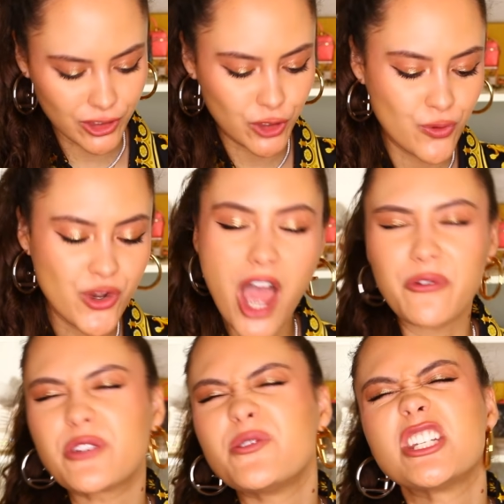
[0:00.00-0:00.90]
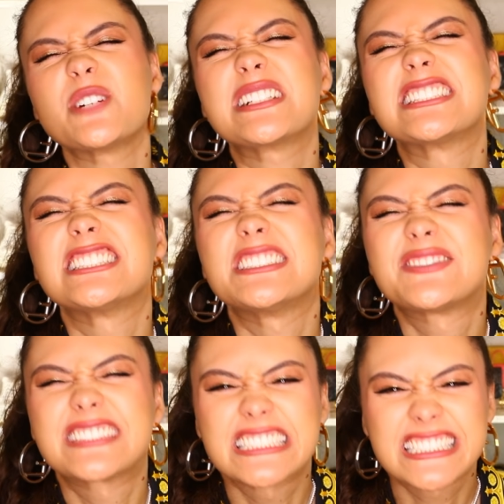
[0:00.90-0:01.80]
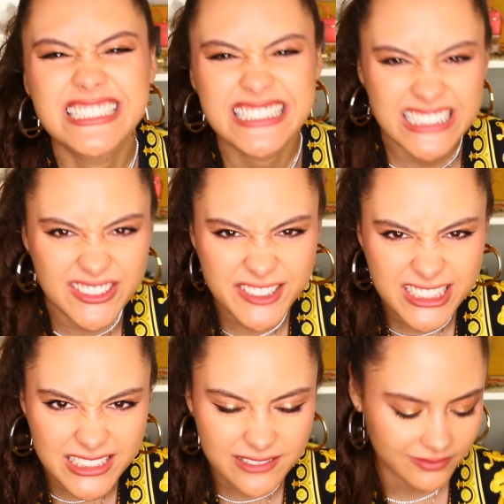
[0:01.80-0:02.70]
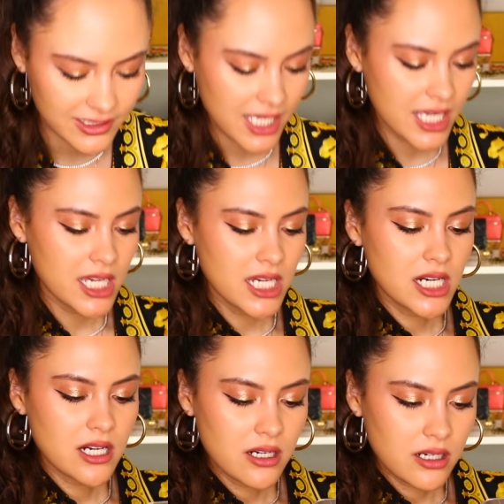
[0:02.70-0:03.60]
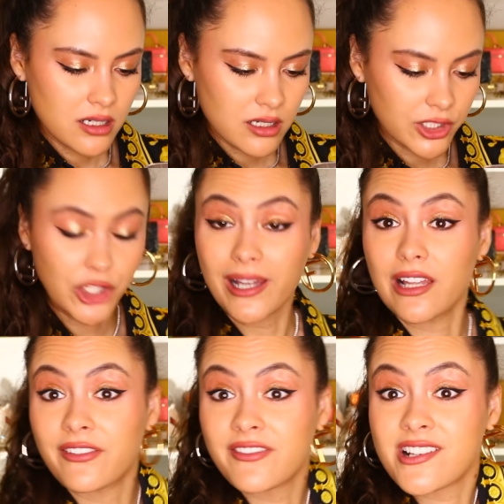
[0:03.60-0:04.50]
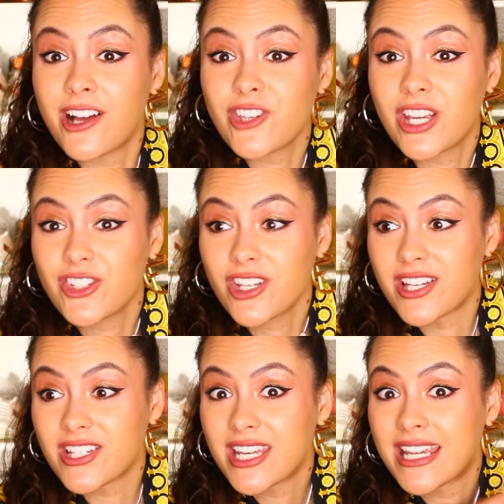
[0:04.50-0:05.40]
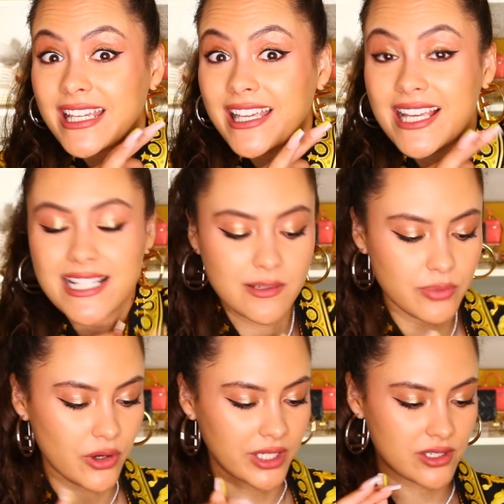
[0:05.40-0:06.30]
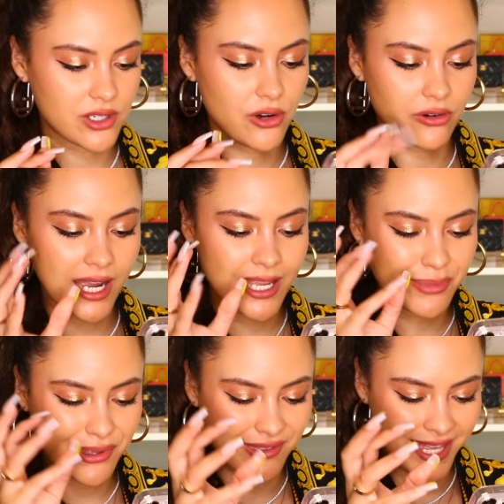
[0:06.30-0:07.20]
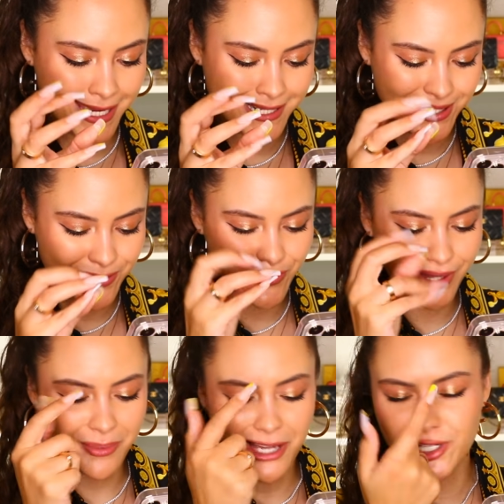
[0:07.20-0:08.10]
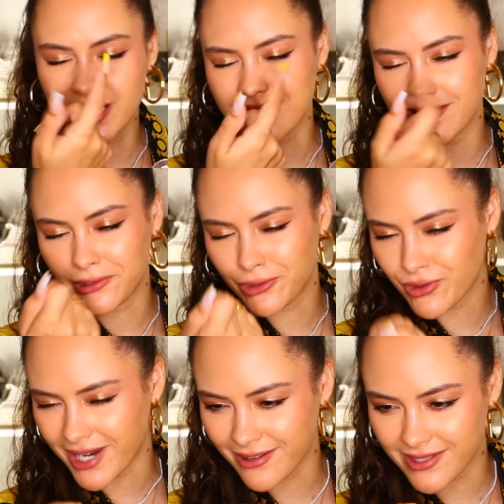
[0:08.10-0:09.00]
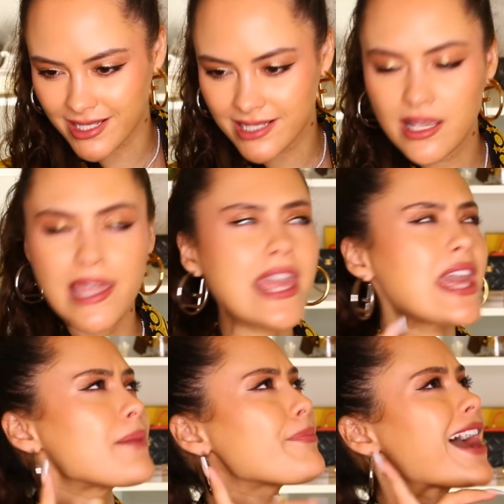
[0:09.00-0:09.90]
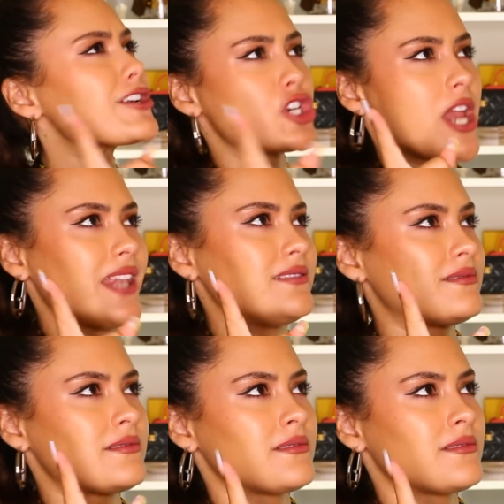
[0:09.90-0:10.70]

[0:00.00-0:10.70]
You know I love this kind of stuff. You know I love a Versace shirt. Case in point, all right? But this with the matching silk trousers, imagine.